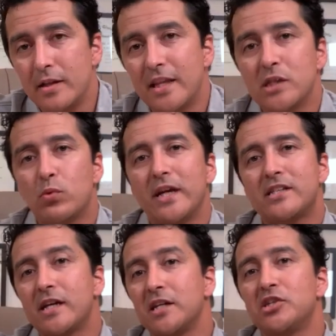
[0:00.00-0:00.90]
And that's why
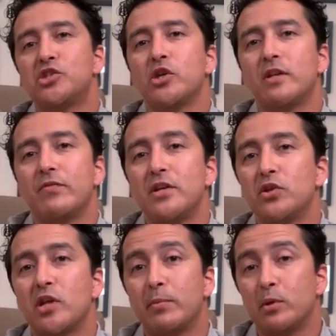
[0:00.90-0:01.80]
studies show that when
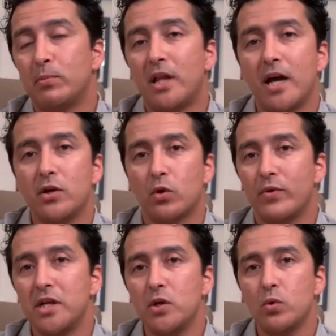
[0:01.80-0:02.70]
you double blind or
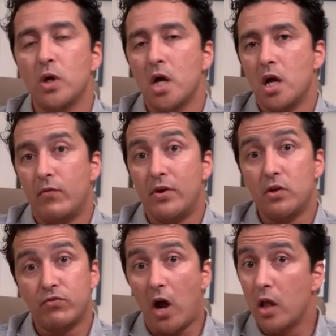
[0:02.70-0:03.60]
when you when
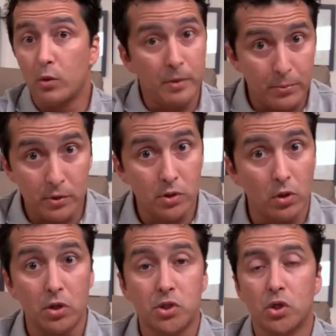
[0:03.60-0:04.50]
you follow people in the
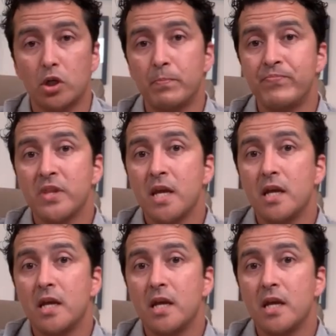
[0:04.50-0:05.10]
long term,